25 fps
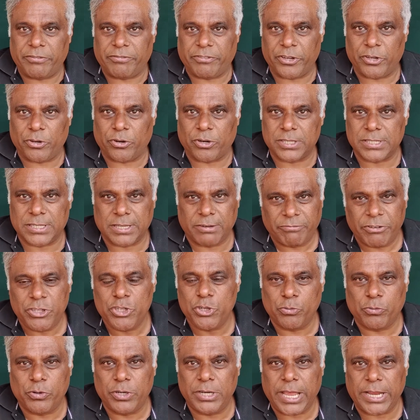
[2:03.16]
for yourself, which
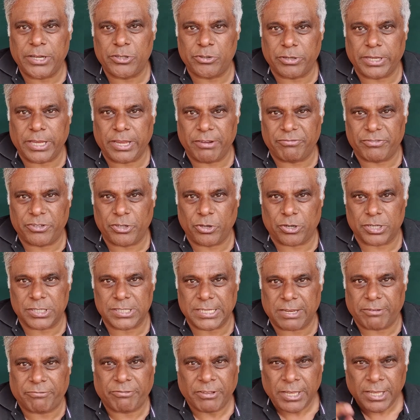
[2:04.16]
you would like to gift
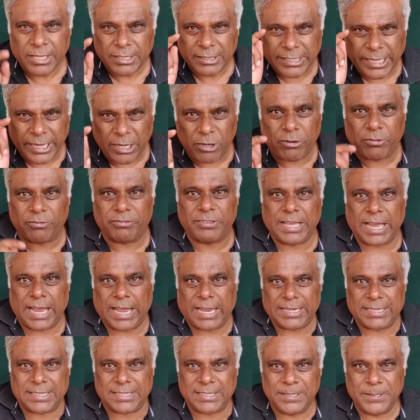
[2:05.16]
yourself. Think of
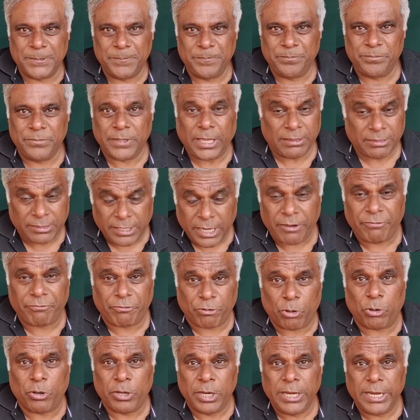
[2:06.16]
that. And
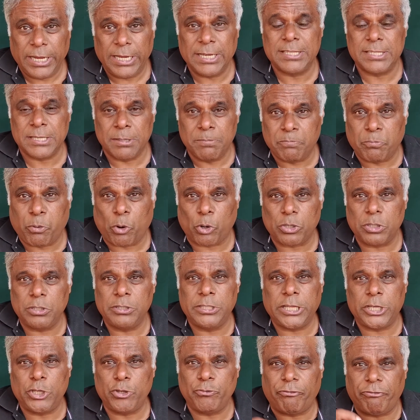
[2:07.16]
therefore, it is important
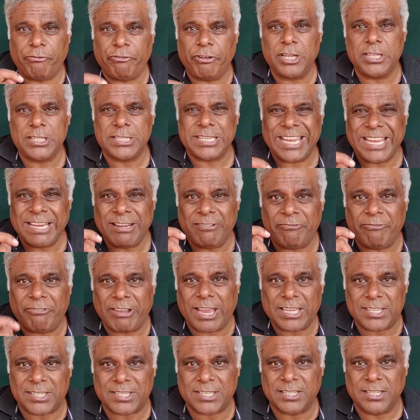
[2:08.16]
that you first
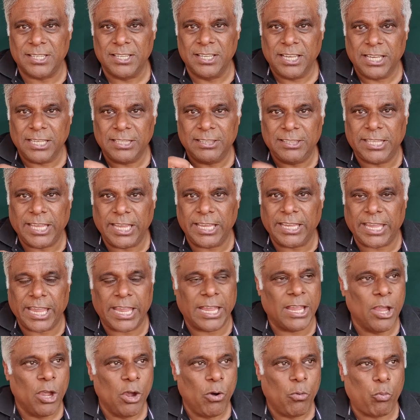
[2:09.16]
invest in
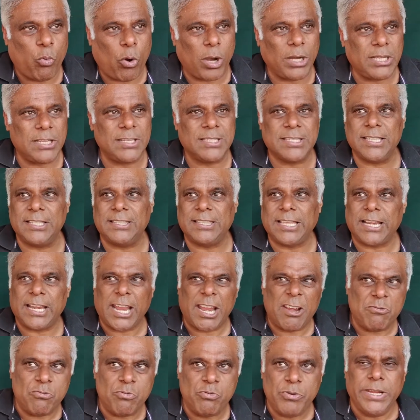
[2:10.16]
thinking, what is it that
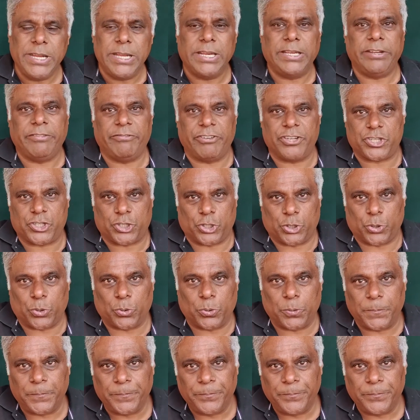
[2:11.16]
I really wish to do?